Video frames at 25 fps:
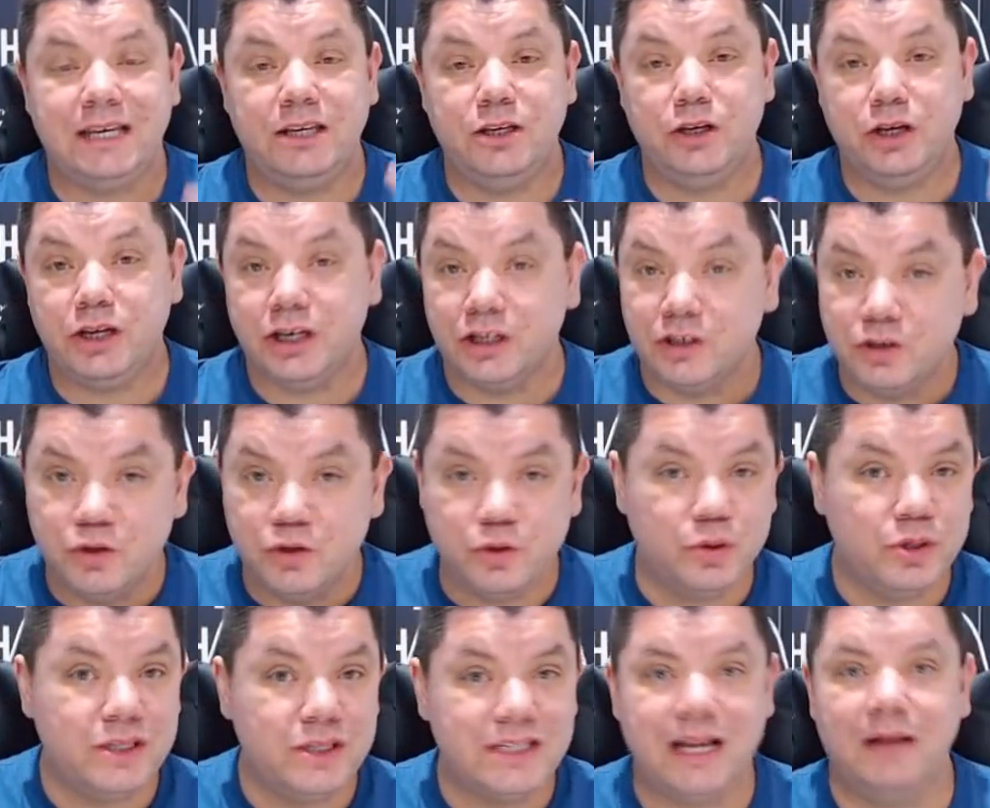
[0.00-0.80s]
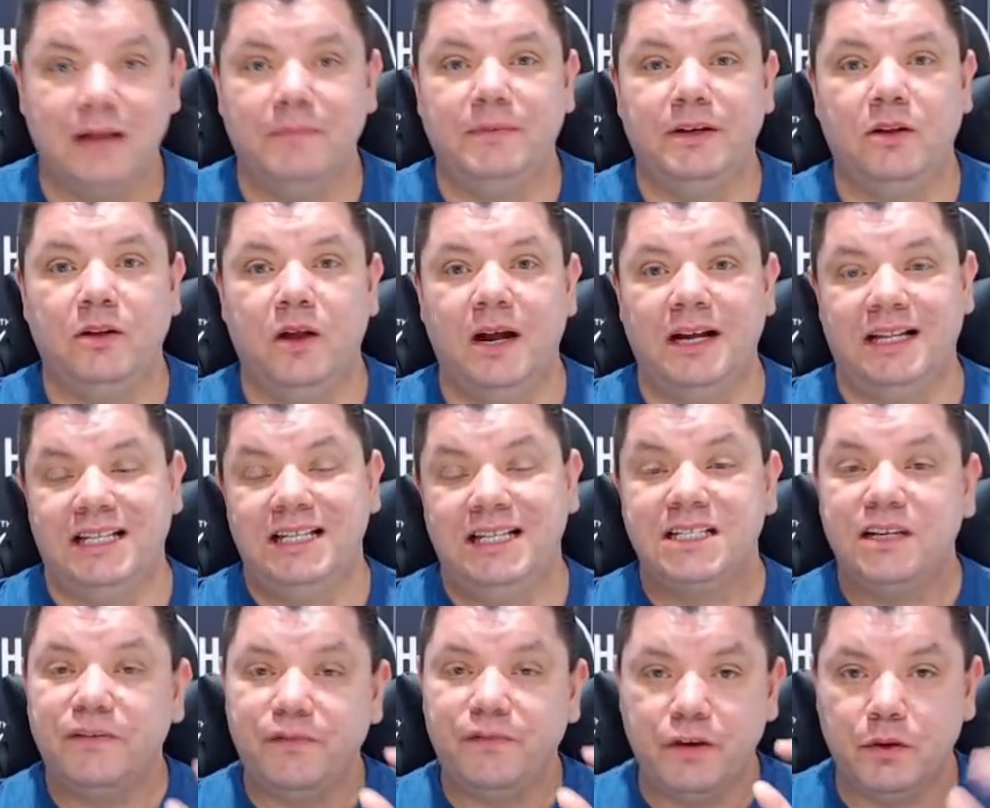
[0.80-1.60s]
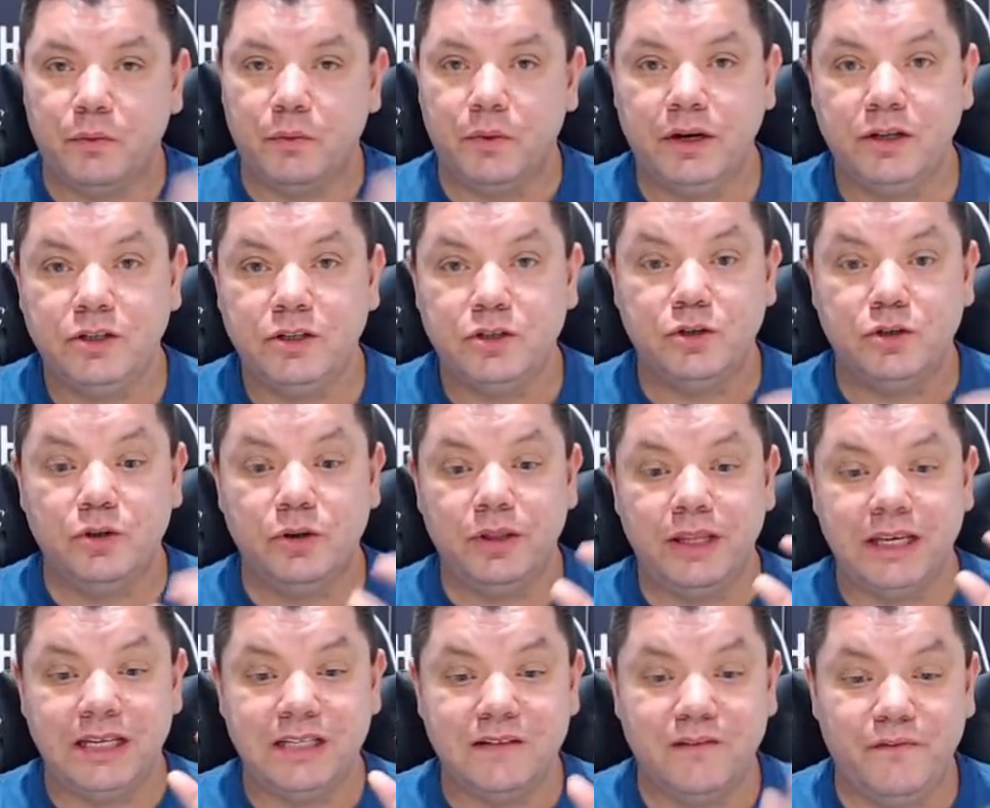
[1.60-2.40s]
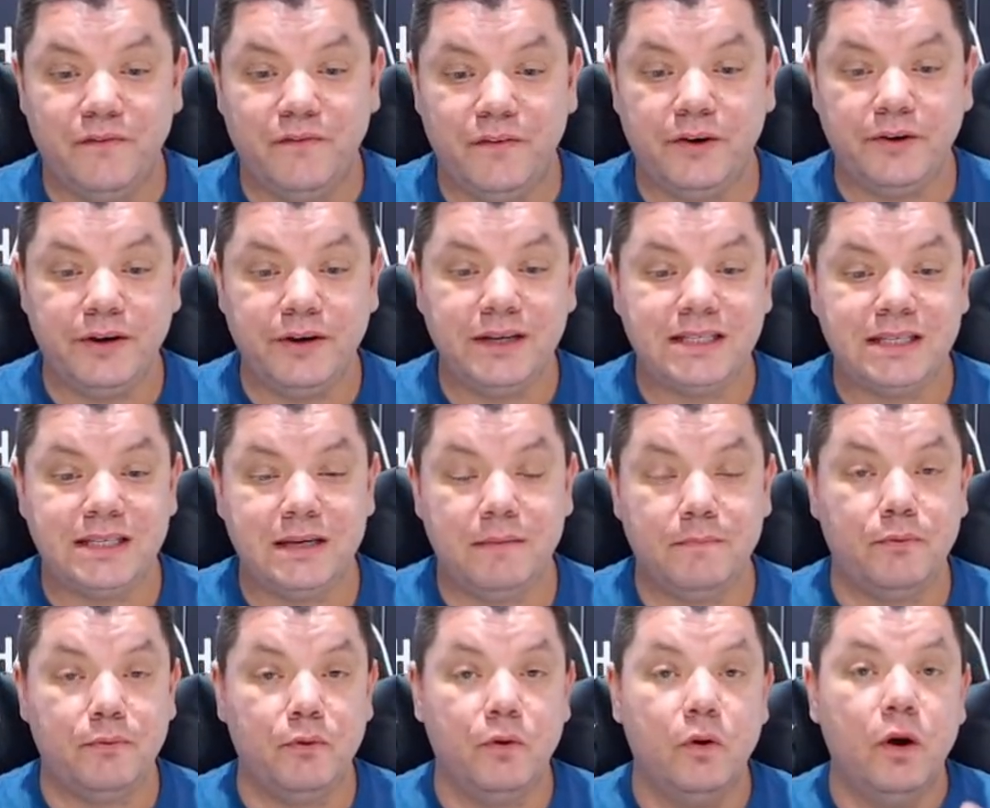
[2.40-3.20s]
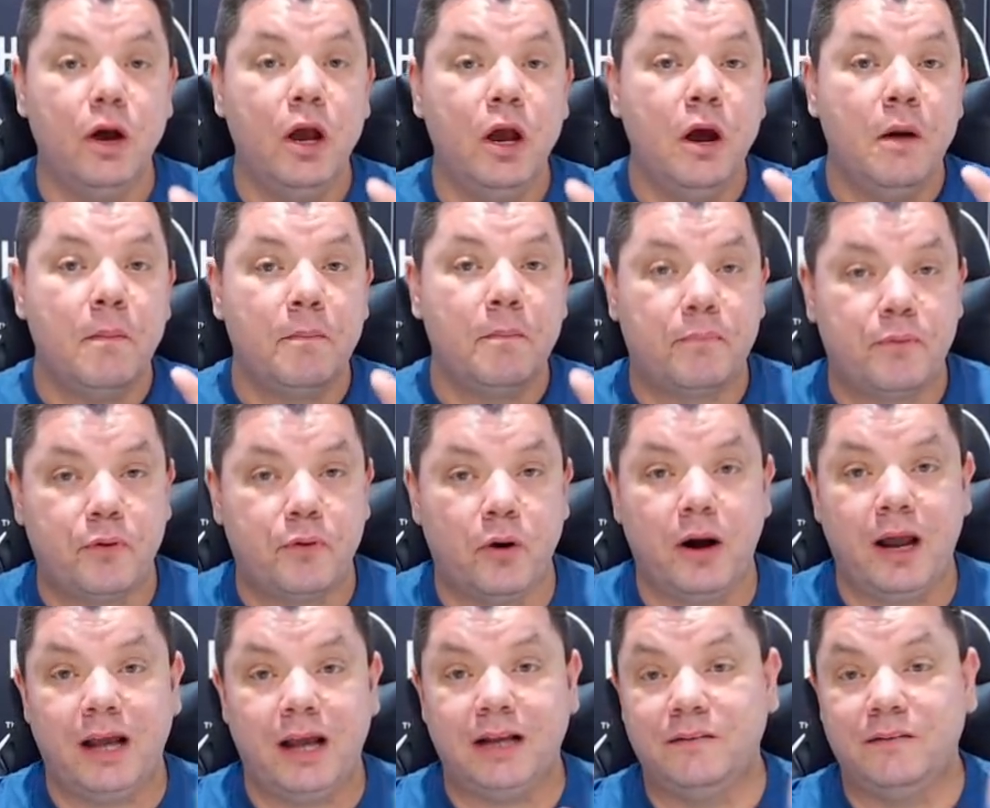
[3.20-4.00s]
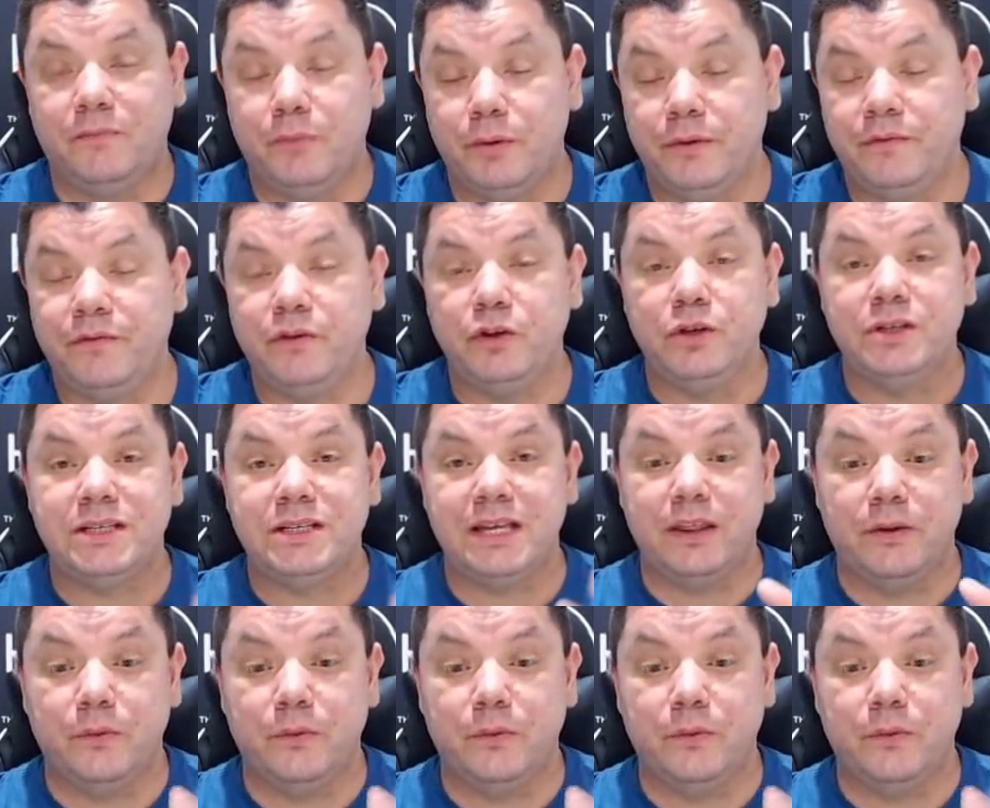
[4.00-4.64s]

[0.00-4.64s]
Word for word: that you can do something like this, if you wanted to do these very simple product reviews,